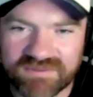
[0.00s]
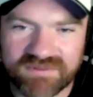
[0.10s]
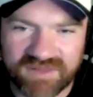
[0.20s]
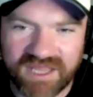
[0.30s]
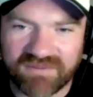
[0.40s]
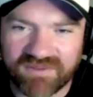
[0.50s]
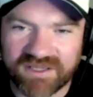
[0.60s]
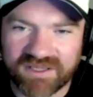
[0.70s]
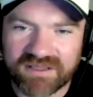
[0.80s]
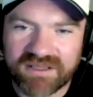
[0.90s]

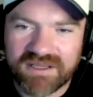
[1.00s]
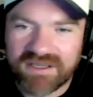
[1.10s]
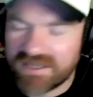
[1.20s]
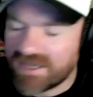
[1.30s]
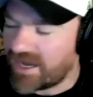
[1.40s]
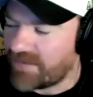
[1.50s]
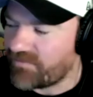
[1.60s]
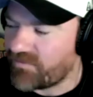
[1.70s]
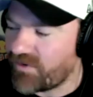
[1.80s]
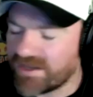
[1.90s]
thankfully,
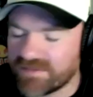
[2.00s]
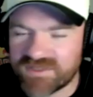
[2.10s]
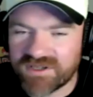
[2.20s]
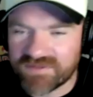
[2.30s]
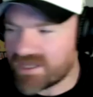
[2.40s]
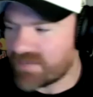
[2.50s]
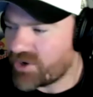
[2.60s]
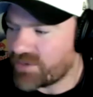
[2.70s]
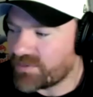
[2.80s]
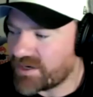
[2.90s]
find themselves in that
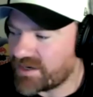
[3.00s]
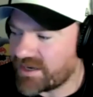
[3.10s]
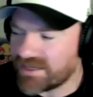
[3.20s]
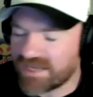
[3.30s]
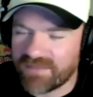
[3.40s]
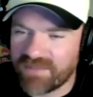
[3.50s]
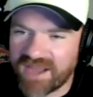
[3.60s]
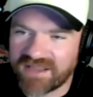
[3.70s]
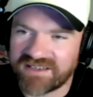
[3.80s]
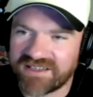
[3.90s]
moment. And he came
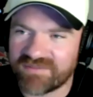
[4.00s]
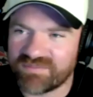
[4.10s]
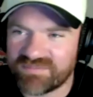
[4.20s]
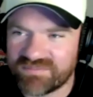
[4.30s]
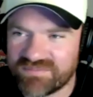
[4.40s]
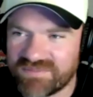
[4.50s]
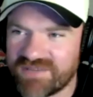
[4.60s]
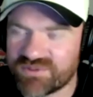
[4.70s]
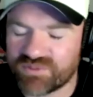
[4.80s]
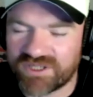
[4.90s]
back and he
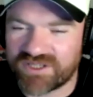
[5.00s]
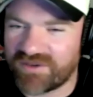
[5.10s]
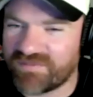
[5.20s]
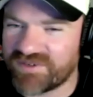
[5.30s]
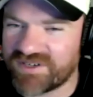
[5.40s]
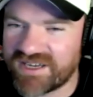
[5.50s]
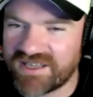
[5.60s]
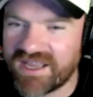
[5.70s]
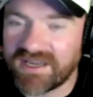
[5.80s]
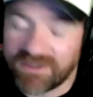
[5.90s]
was really confident, and
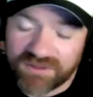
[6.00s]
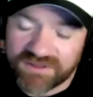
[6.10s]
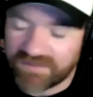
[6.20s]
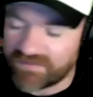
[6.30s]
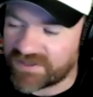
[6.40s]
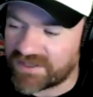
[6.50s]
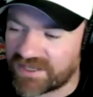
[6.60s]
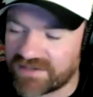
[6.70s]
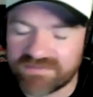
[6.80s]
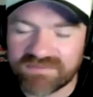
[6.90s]
he looks confident
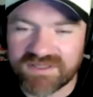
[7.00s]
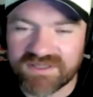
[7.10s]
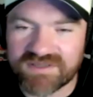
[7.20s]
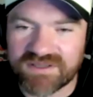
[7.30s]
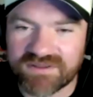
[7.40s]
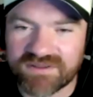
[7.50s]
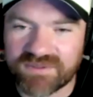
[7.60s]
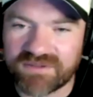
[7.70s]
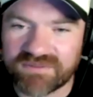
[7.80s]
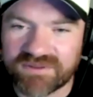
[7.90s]
again this year as
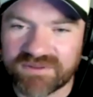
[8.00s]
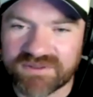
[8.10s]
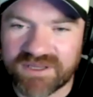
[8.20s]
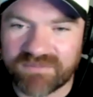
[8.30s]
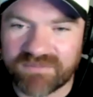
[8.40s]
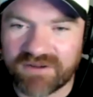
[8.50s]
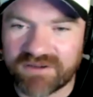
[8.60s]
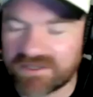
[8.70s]
well. Looks raring to